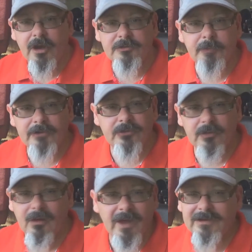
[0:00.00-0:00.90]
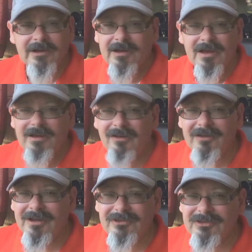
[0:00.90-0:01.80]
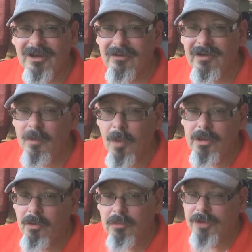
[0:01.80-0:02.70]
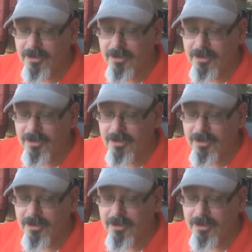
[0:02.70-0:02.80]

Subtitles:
taste buds are like, not necessarily what your